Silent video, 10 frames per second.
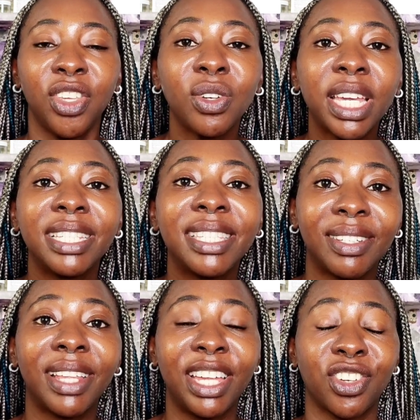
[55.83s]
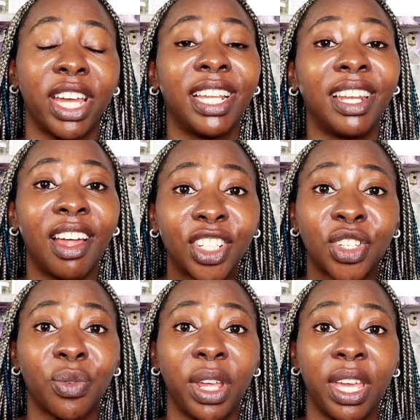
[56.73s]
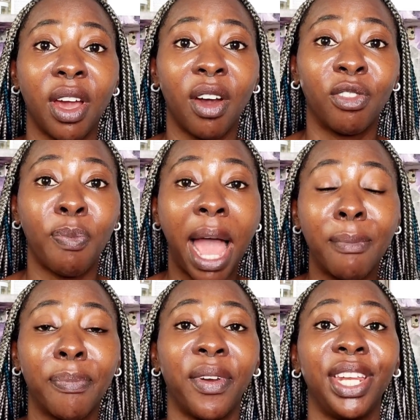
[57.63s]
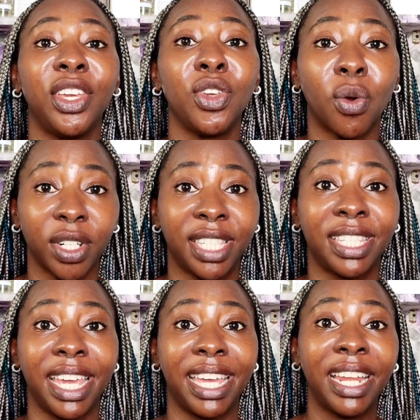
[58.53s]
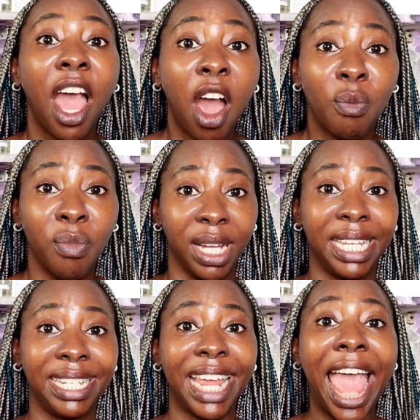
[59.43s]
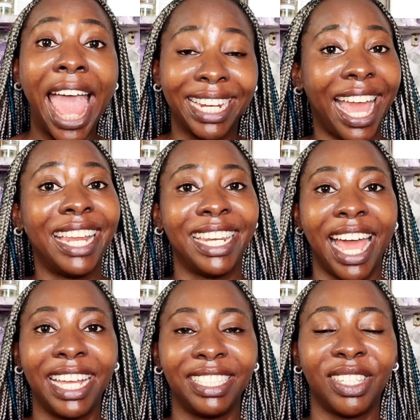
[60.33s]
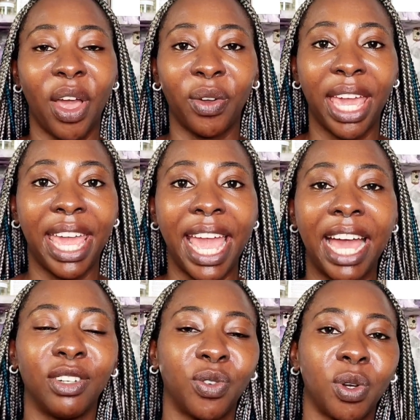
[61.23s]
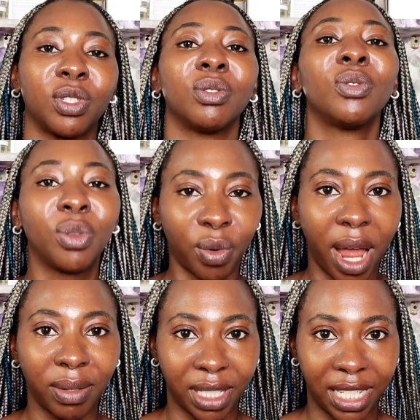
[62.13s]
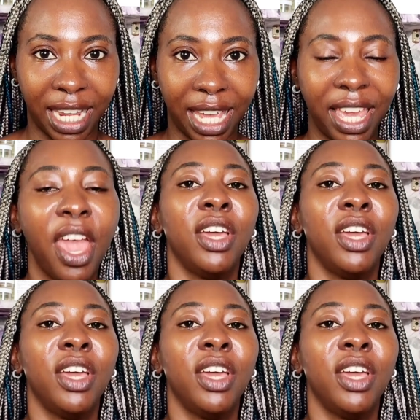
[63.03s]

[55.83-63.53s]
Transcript: you can still enjoy the luxury of pampering your skin morning and night, okay? And of course, throughout the day.